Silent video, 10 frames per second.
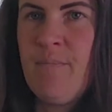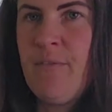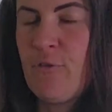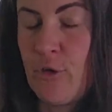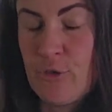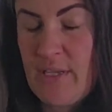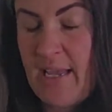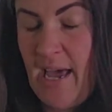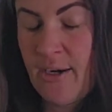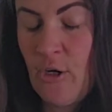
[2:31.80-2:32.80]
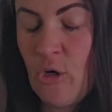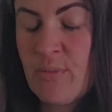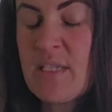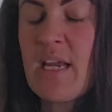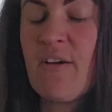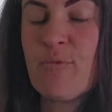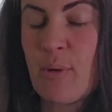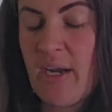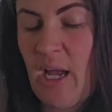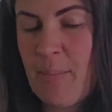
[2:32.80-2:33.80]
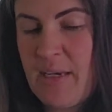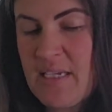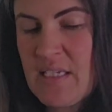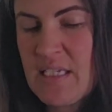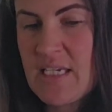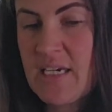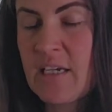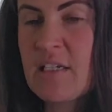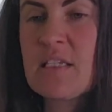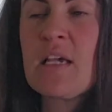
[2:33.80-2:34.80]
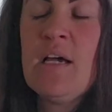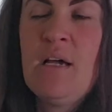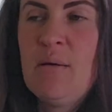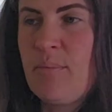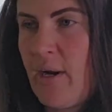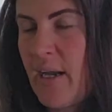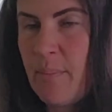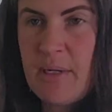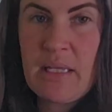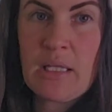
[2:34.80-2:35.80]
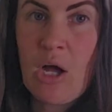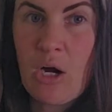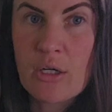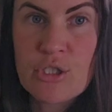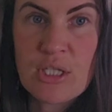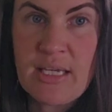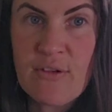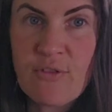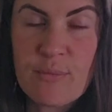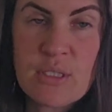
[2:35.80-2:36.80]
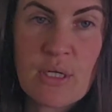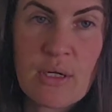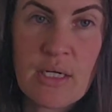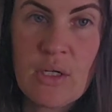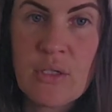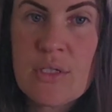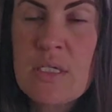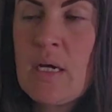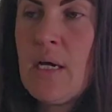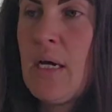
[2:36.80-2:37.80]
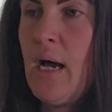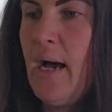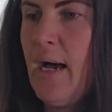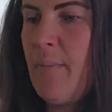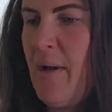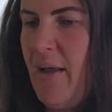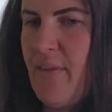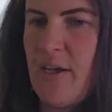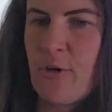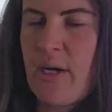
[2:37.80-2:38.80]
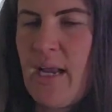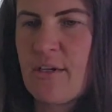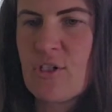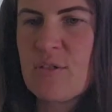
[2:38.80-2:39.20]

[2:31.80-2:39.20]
if you're using at-home stuff, break up any sticks, break up any large leaf materials, and then you're kind of just